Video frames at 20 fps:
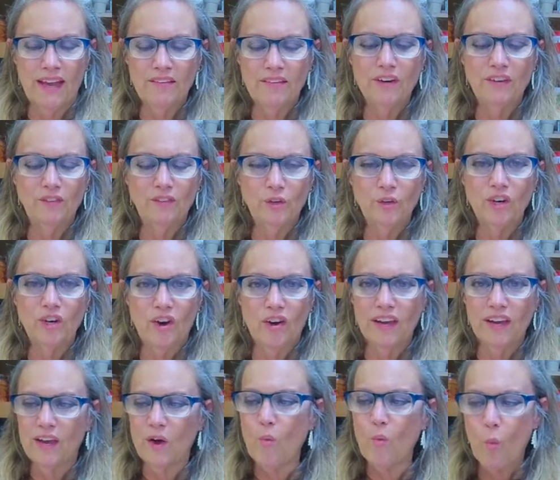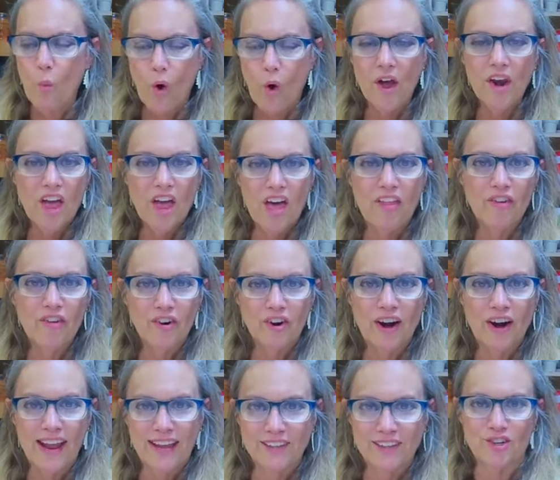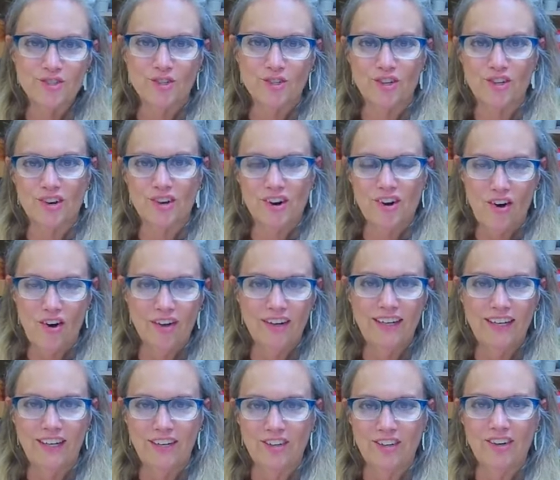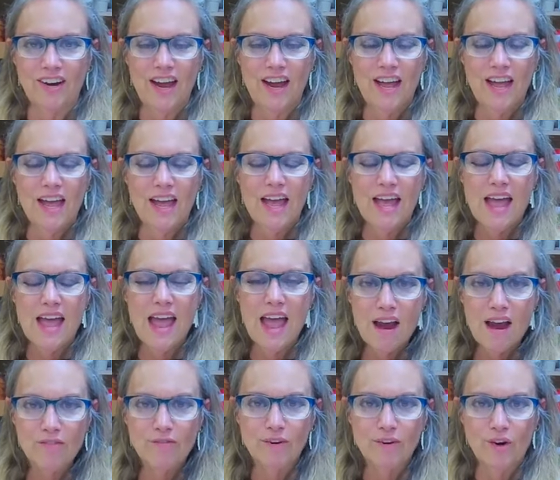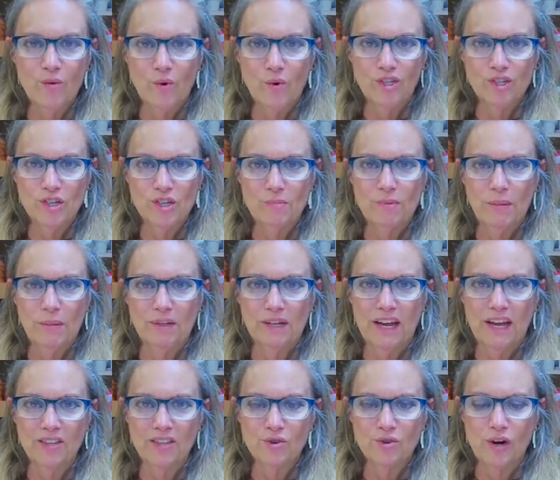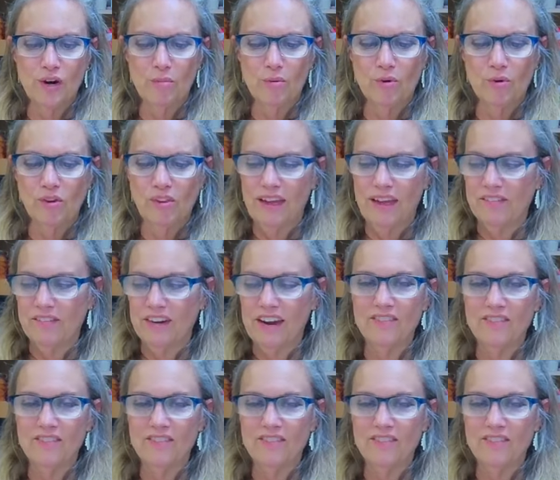Even if you did not get one other answer on here, everyone should be able to answer number 11.